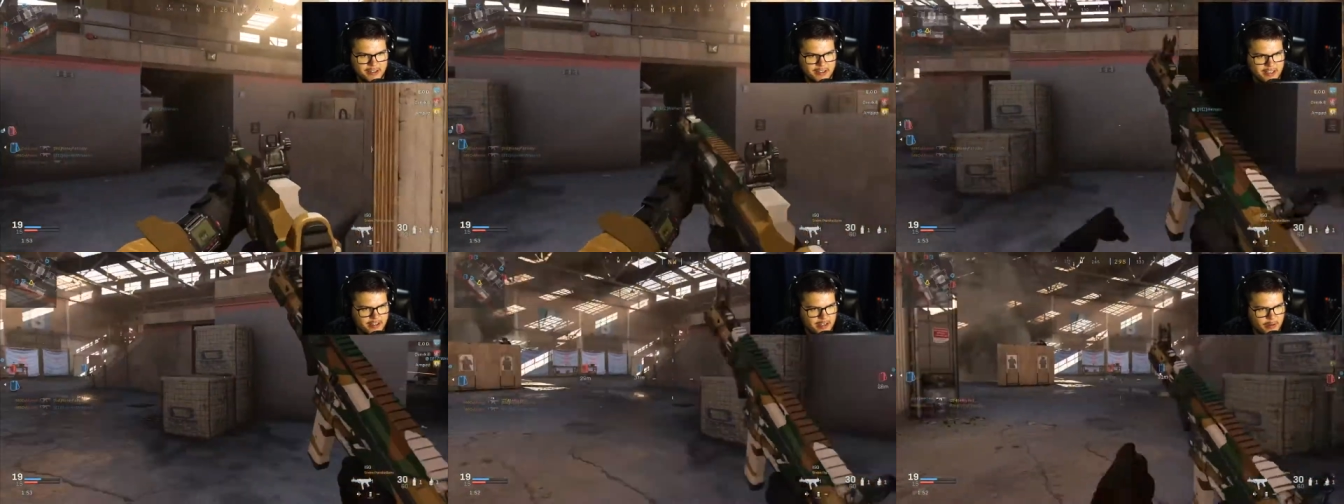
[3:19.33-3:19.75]

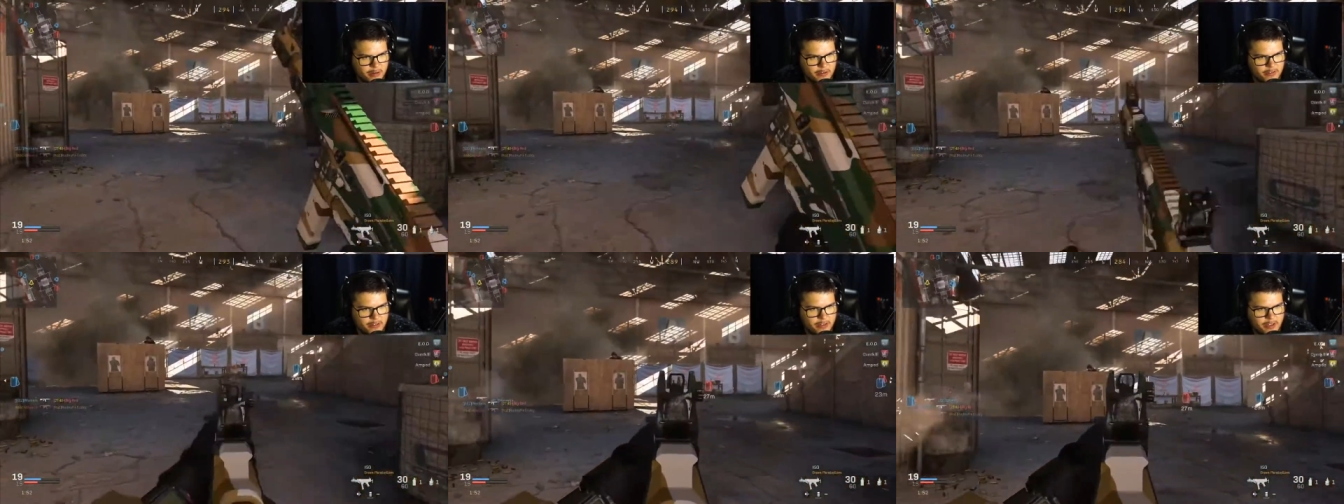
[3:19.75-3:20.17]
think I
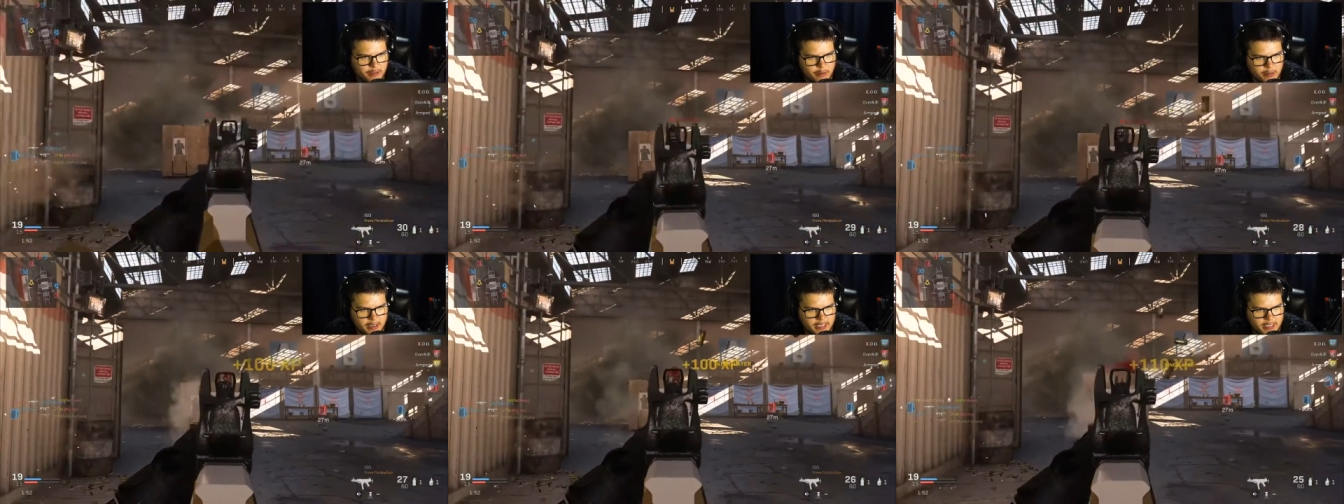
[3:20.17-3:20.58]
wonder if they think
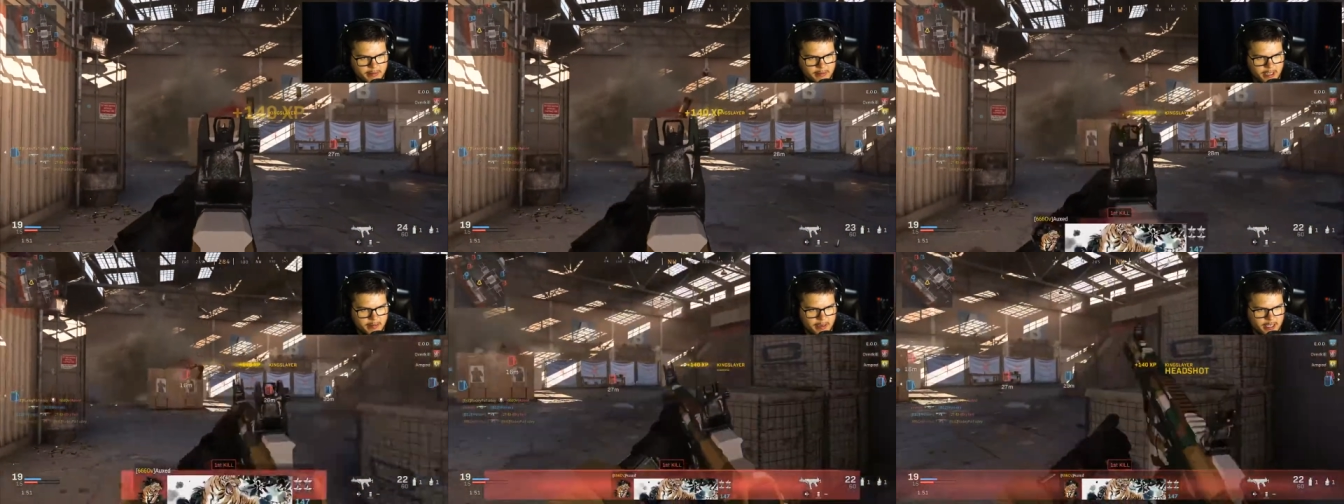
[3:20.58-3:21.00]
that we're playing
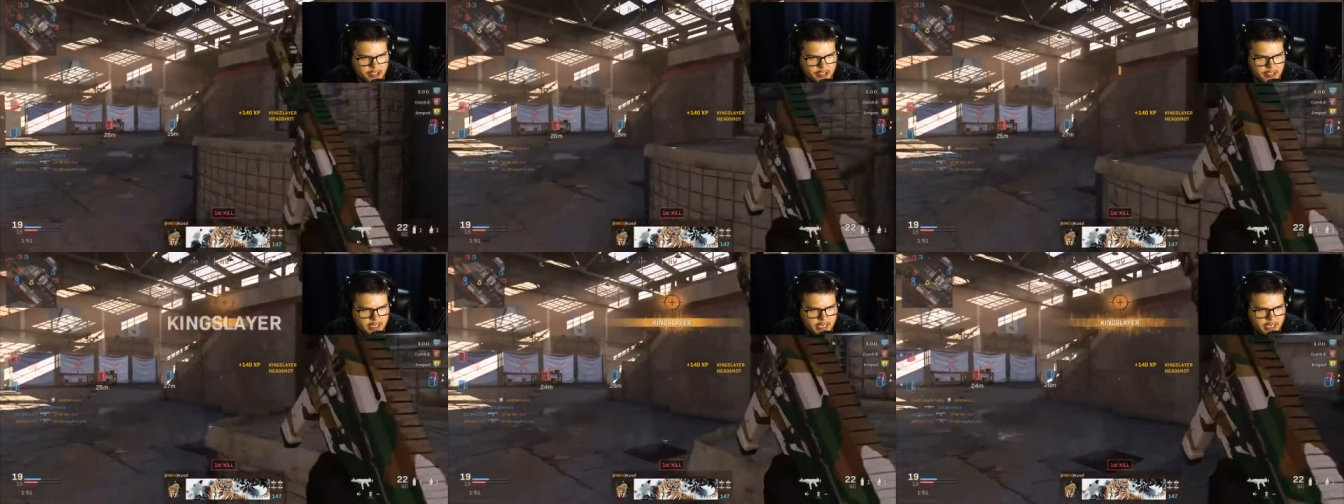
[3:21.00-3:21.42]
team
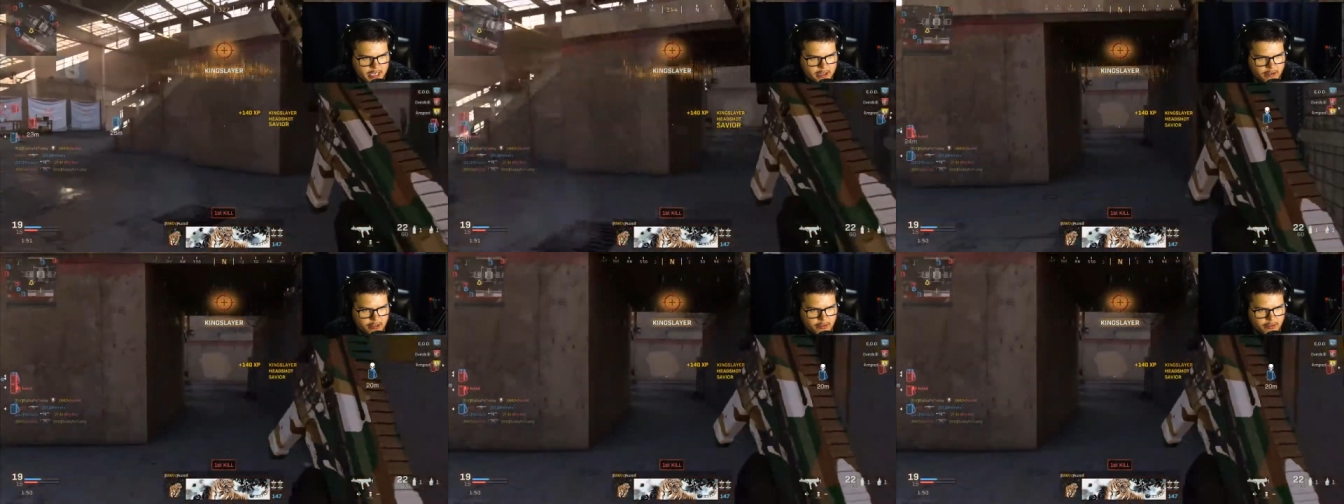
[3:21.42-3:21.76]
deathmatch and not kill